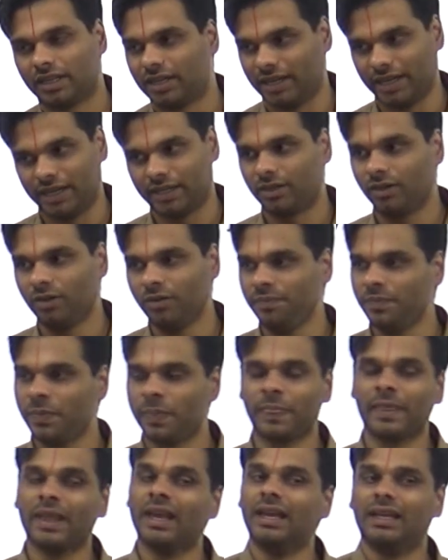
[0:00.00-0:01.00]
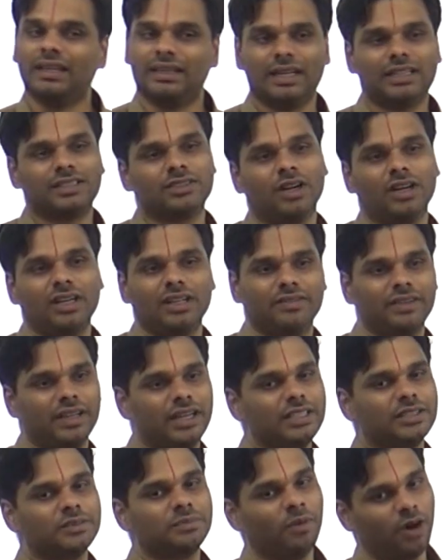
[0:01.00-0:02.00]
Correct, no? That's not a
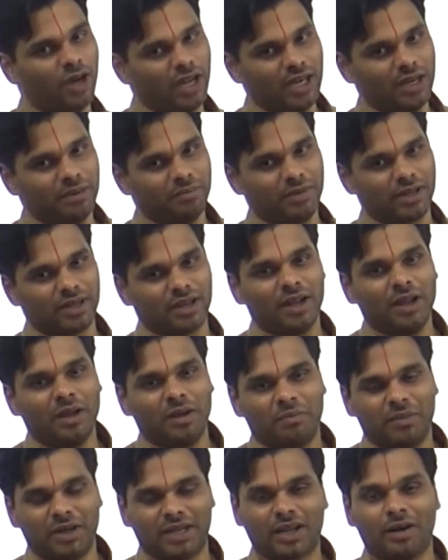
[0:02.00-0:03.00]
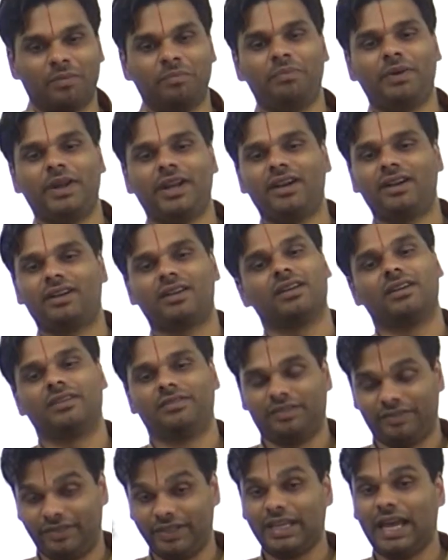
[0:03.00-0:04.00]
very small number. But
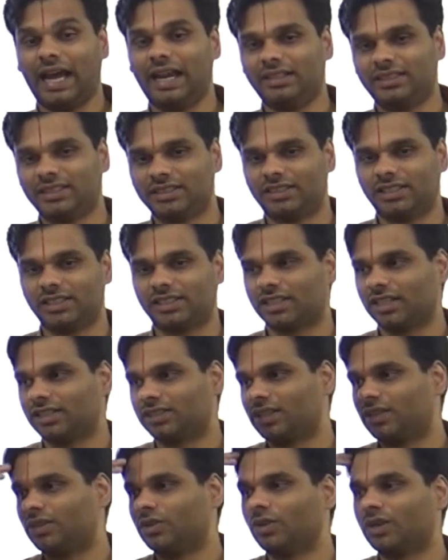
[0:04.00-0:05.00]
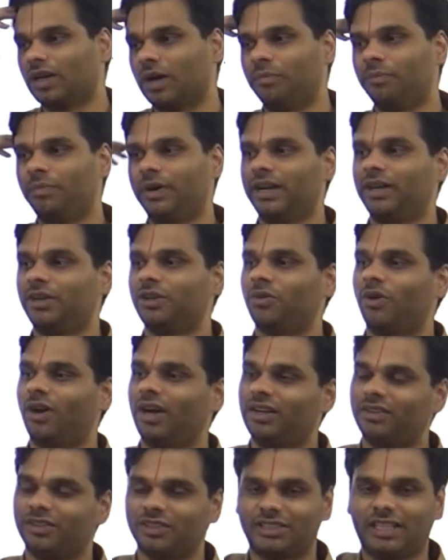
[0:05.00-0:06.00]
we had this discussion, no? Compared to
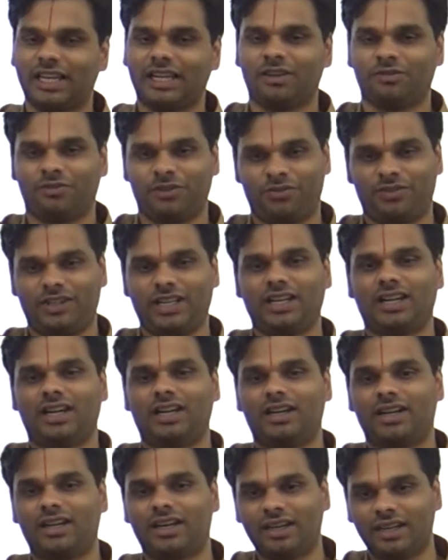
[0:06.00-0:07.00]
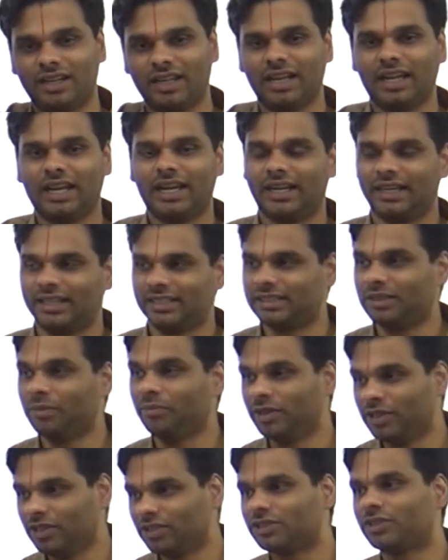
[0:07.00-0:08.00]
what was there in 1500, it is a
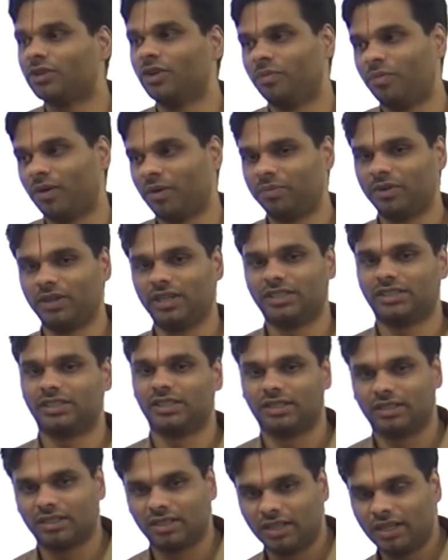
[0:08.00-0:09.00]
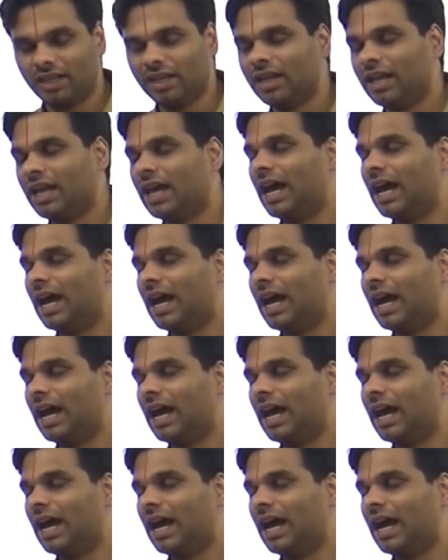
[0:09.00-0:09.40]
minuscule population. Huh?